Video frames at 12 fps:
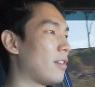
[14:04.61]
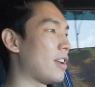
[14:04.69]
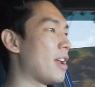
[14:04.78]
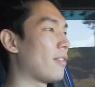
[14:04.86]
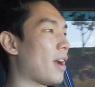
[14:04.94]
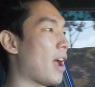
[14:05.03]
I
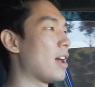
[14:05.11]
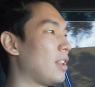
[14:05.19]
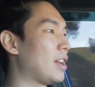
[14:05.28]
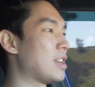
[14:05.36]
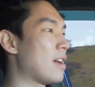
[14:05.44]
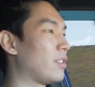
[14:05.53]
never had
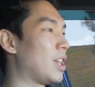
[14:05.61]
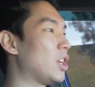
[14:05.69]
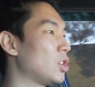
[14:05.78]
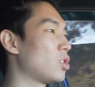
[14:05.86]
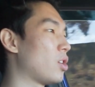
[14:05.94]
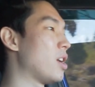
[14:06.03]
like
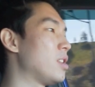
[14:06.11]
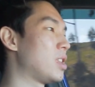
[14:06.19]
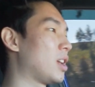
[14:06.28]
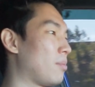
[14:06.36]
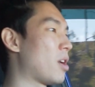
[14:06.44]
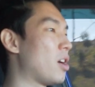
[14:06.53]
navigation or
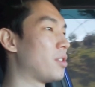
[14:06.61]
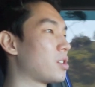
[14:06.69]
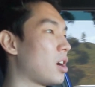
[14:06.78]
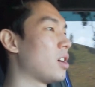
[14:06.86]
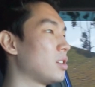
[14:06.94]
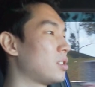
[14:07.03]
anything in my other
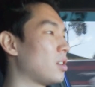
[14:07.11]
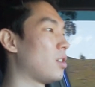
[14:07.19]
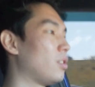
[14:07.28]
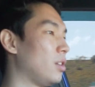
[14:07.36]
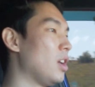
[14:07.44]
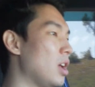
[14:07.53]
cars, so
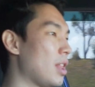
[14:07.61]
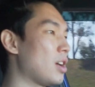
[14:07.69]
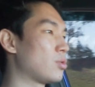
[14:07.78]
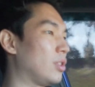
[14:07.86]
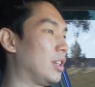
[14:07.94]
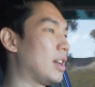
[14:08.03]
that
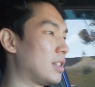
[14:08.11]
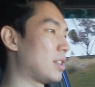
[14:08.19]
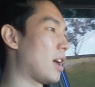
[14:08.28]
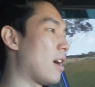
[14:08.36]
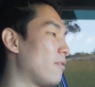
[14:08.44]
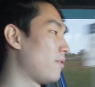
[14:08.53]
was really nice to
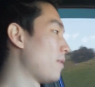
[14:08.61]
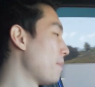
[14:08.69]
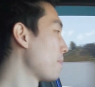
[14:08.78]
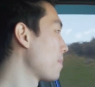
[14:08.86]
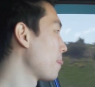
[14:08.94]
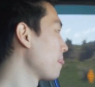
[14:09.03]
have.
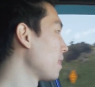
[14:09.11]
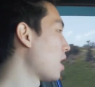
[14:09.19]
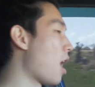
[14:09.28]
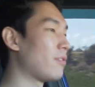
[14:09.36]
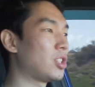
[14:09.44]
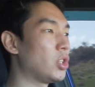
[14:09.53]

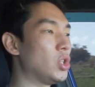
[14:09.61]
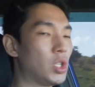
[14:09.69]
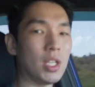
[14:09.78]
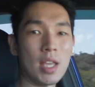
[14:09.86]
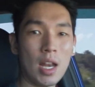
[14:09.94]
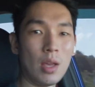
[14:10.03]
Obviously you
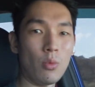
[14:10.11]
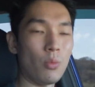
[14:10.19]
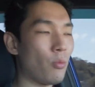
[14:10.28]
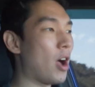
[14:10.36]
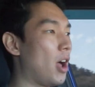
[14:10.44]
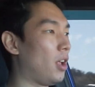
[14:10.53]
could get it
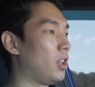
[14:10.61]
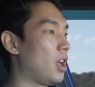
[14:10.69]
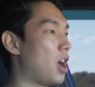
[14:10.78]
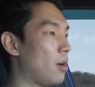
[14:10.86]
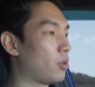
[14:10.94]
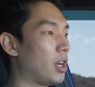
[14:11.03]
while
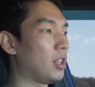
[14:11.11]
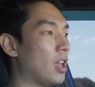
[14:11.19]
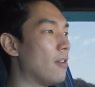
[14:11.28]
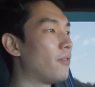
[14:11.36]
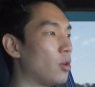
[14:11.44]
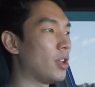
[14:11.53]
upgrading
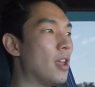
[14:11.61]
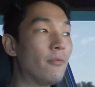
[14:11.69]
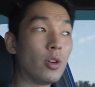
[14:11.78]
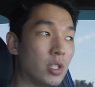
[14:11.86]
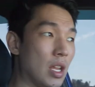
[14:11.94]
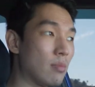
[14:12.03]
the
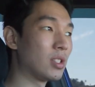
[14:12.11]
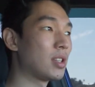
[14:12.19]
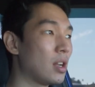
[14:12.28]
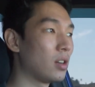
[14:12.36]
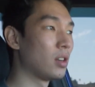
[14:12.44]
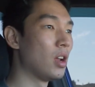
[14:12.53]
infotainment
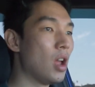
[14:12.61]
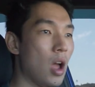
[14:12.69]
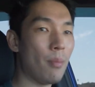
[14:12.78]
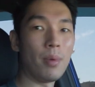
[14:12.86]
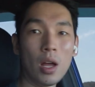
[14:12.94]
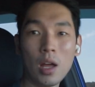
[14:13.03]
center,
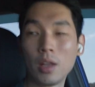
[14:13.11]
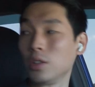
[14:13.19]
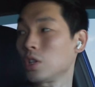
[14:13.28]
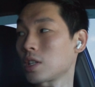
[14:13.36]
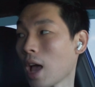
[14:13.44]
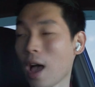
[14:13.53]

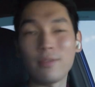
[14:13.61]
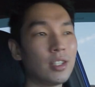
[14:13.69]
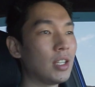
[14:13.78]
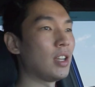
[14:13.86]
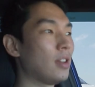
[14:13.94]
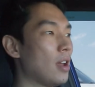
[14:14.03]
but just
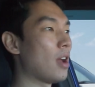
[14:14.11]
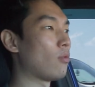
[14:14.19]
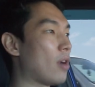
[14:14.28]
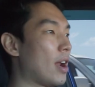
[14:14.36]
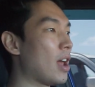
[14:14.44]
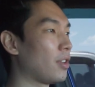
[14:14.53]
having it
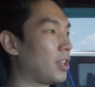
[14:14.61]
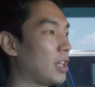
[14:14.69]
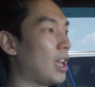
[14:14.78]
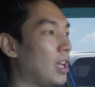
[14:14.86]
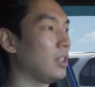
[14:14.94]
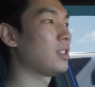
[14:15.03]
right out the
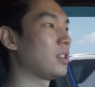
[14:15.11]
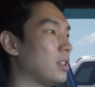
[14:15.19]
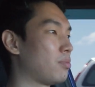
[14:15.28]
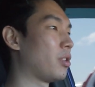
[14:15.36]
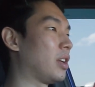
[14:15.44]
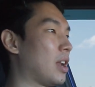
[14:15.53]
gates
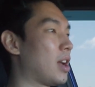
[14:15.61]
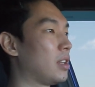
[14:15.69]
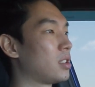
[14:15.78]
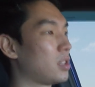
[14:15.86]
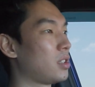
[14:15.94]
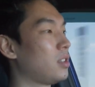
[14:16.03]
is pretty nice.